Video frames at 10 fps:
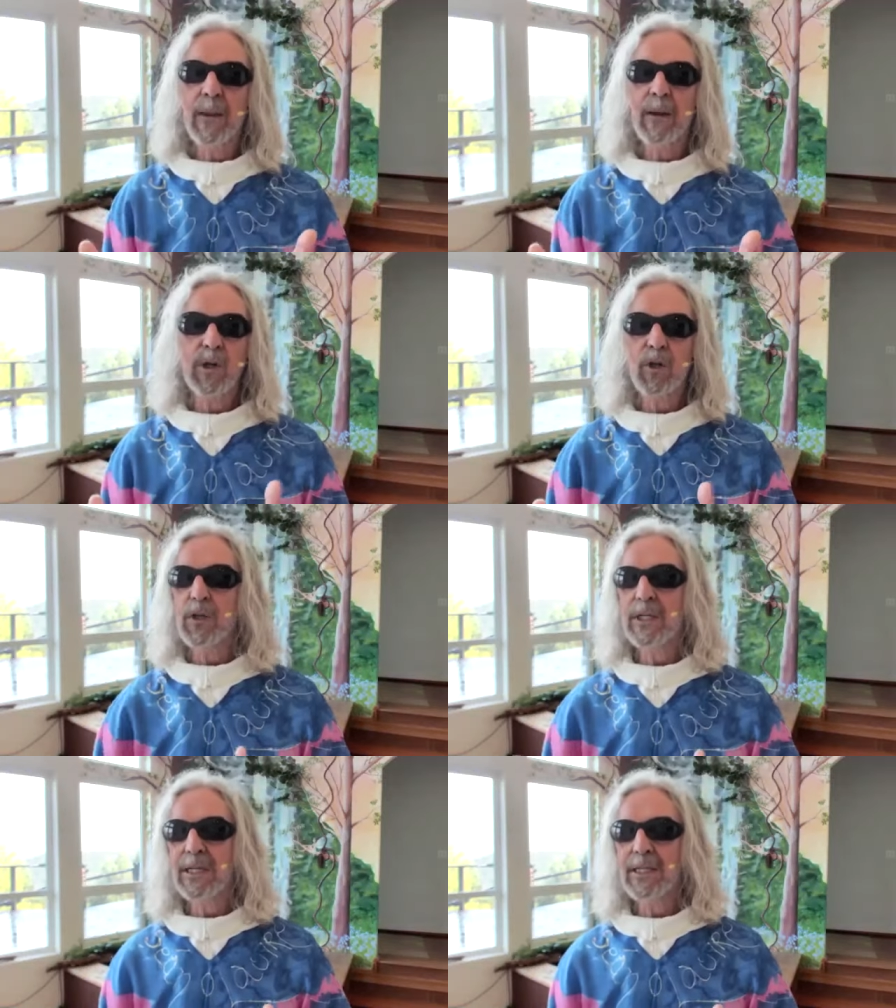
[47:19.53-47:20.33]
We
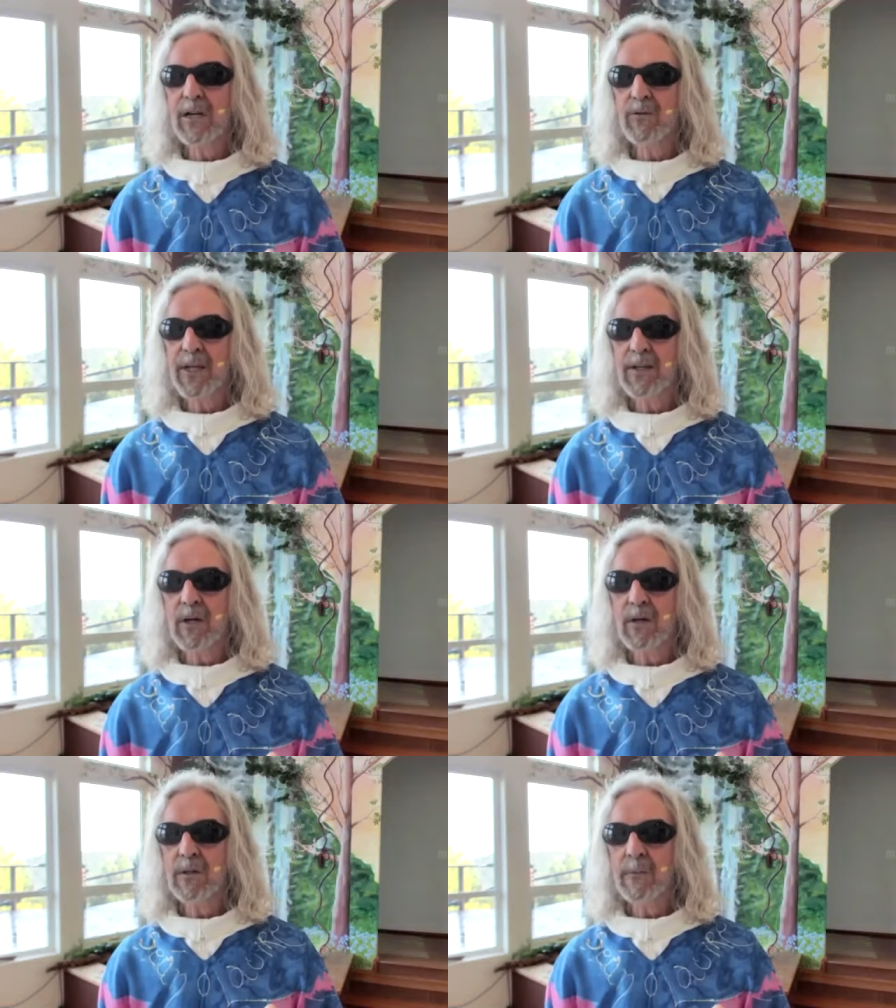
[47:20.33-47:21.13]
don't need that right
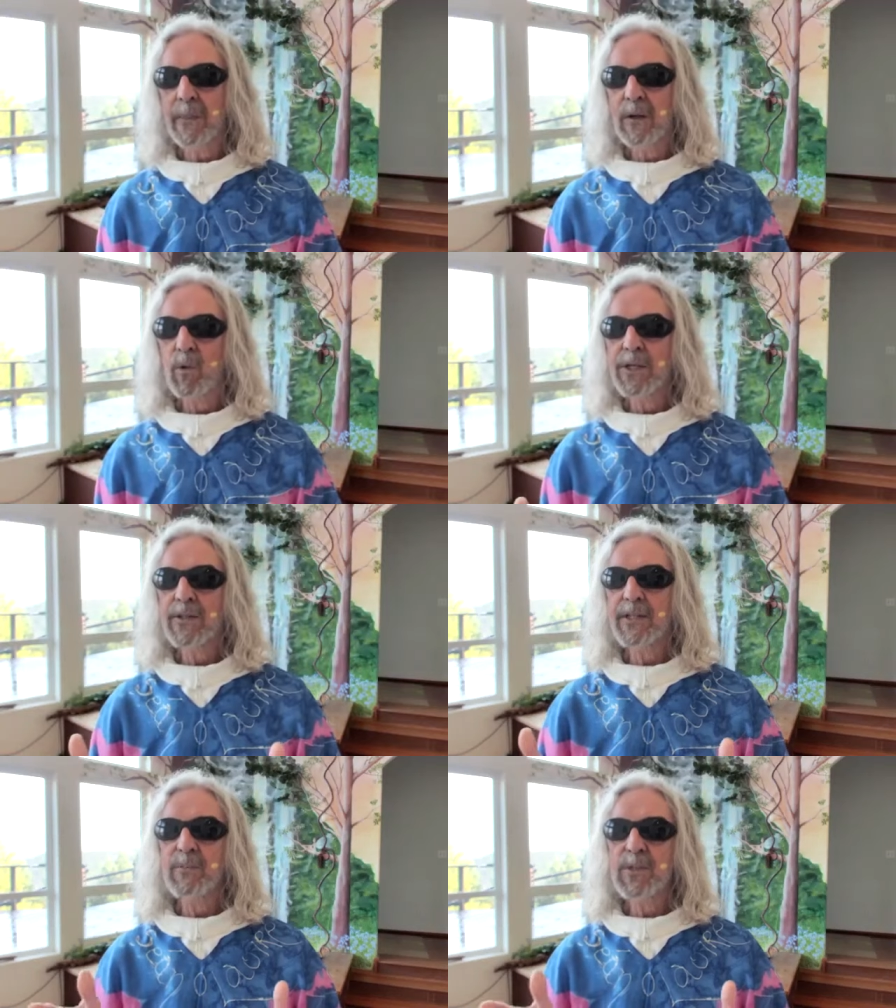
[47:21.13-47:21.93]
now. We need
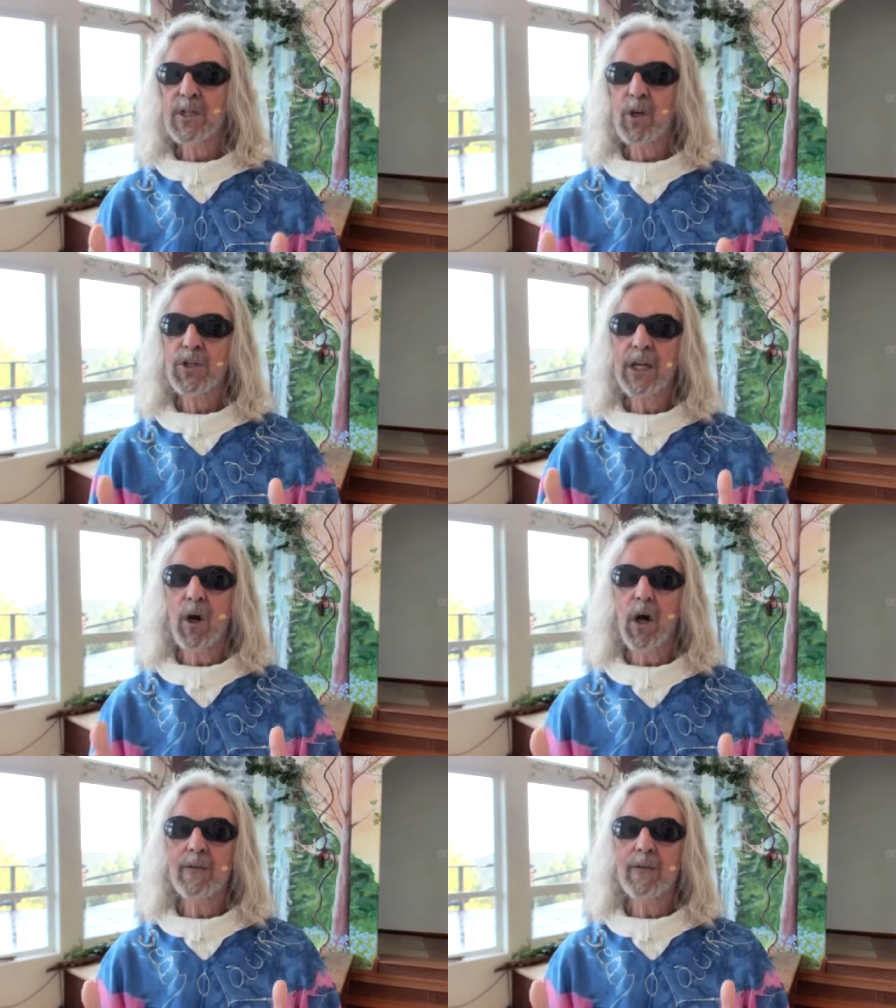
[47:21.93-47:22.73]
to keep COJ
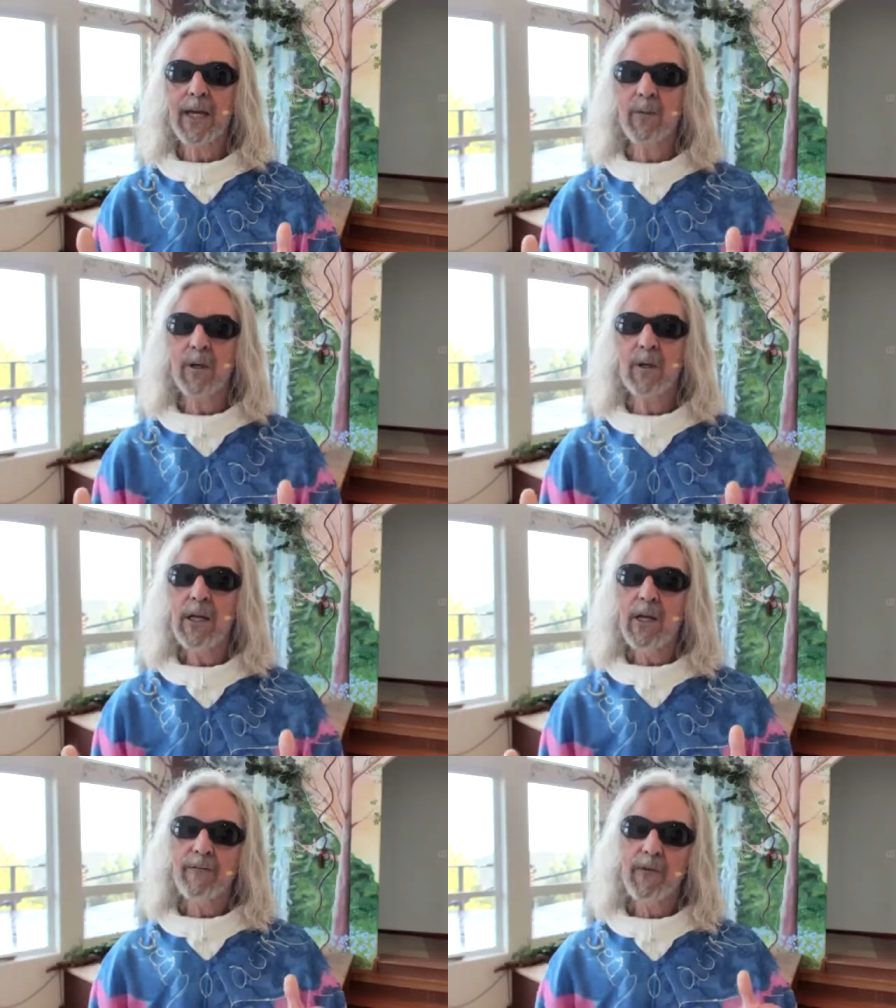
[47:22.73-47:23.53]
all available
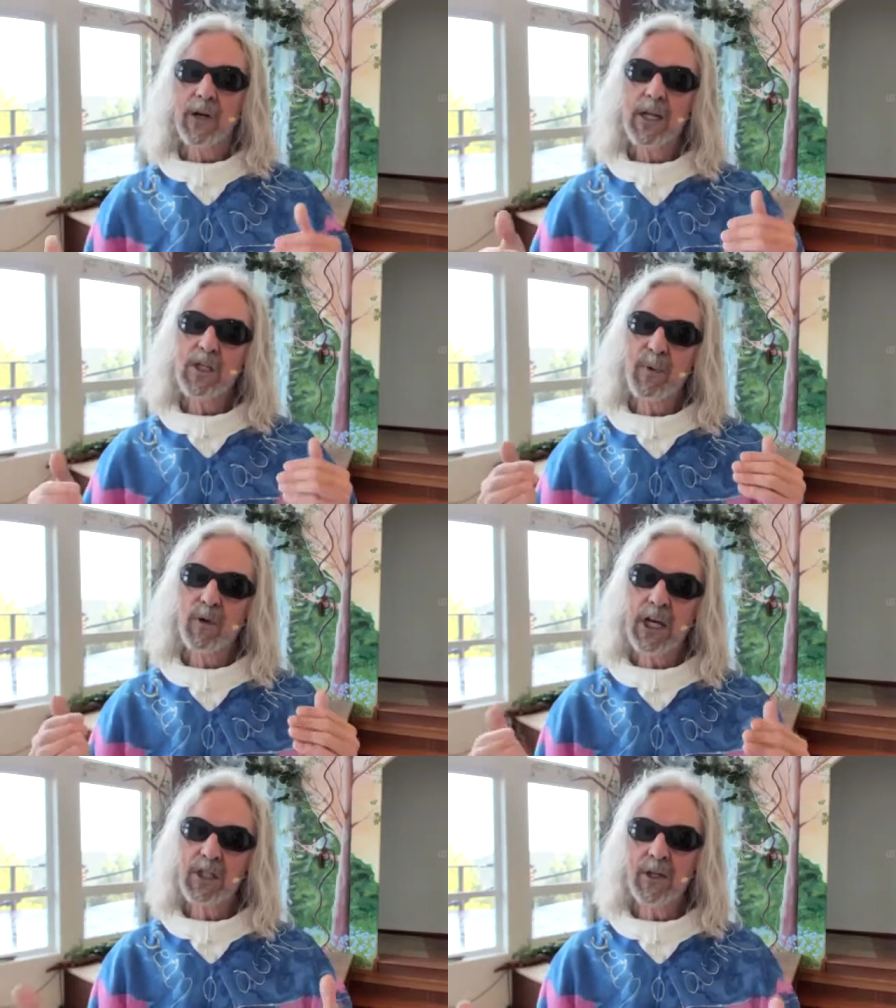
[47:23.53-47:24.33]
for
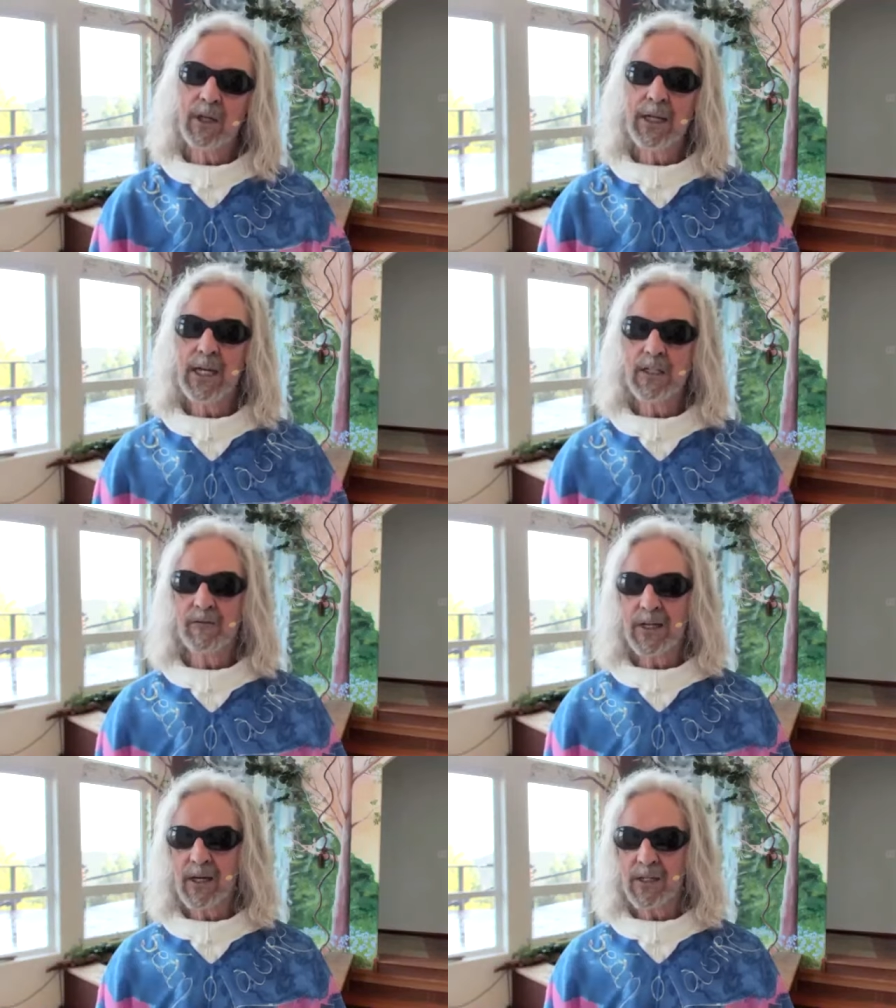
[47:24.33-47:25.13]
inspirational kinds of
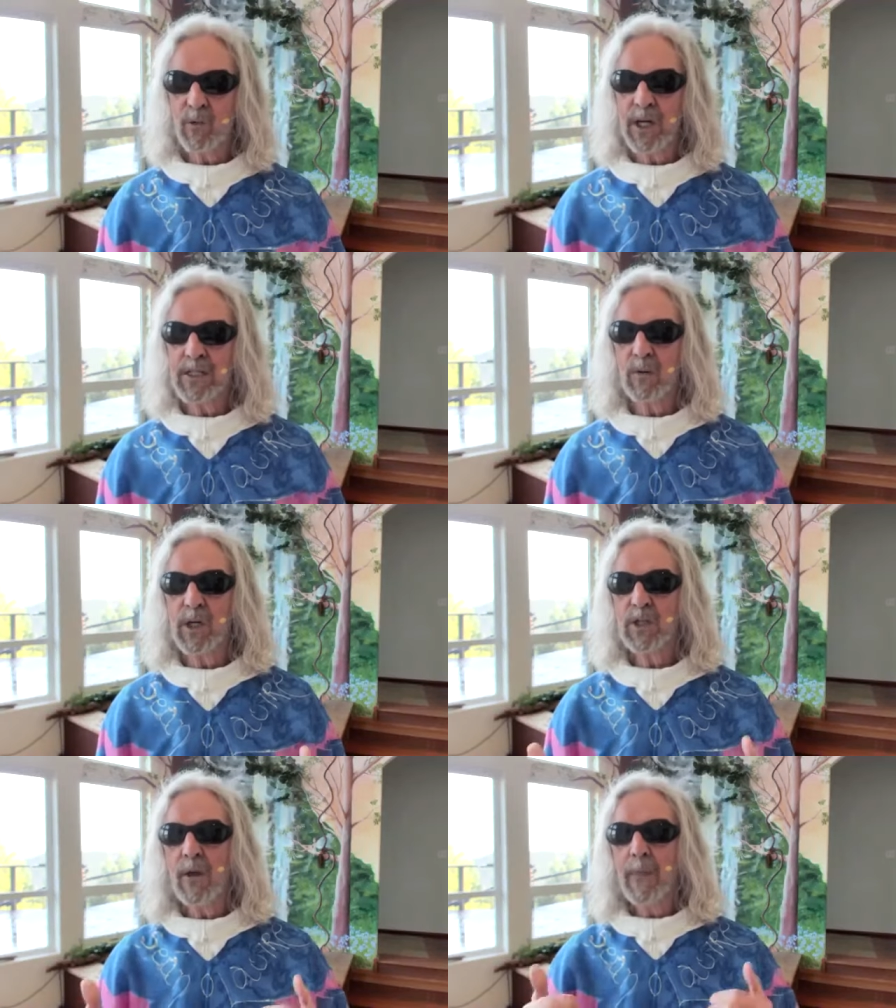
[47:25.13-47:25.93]
texts, ways in
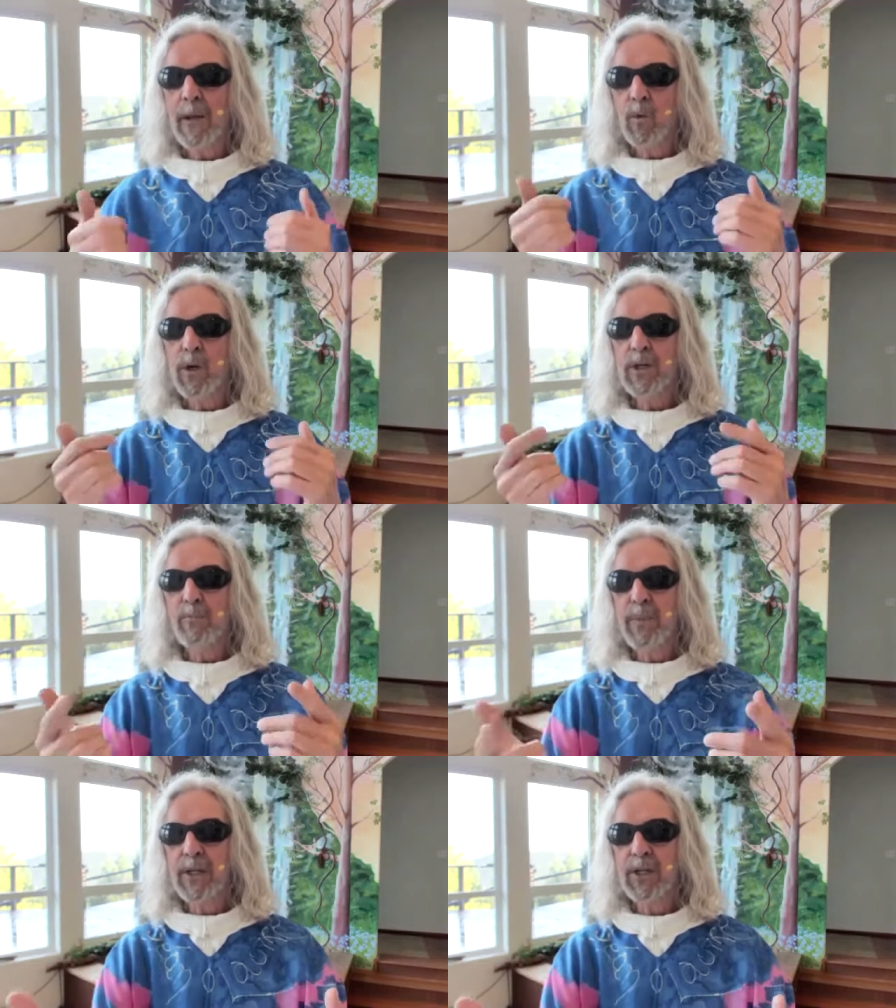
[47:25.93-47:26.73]
which we can
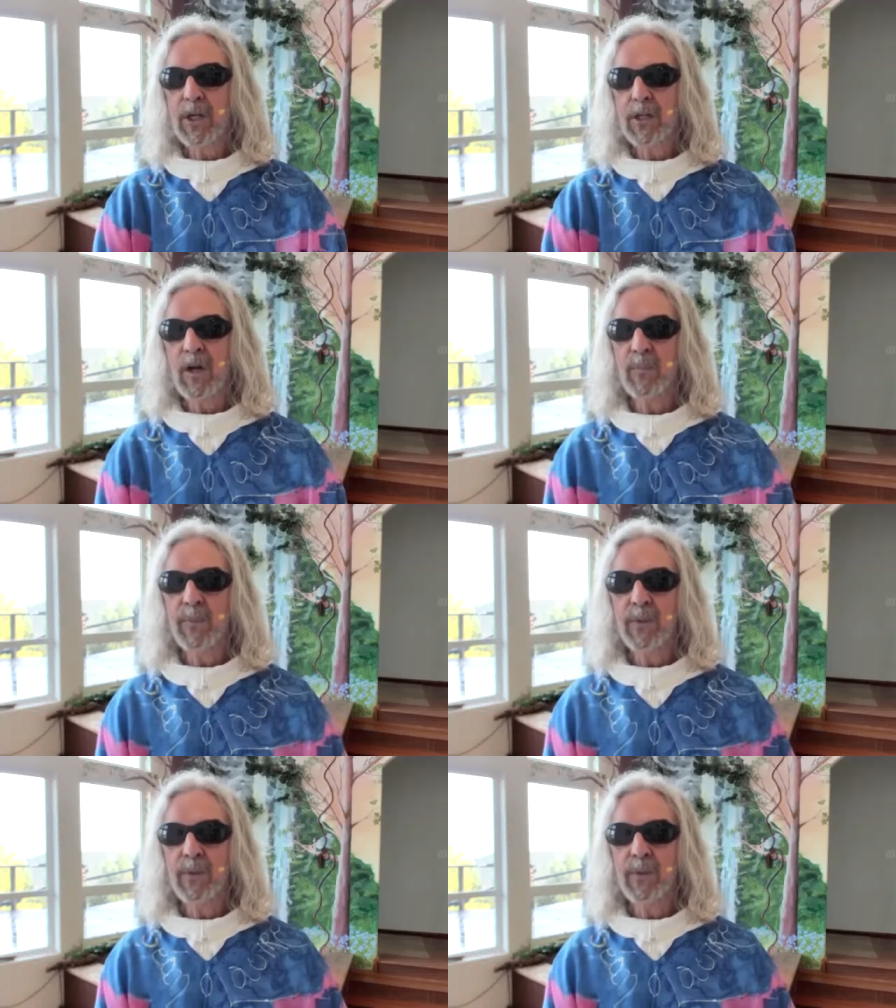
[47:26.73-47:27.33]
build each other up.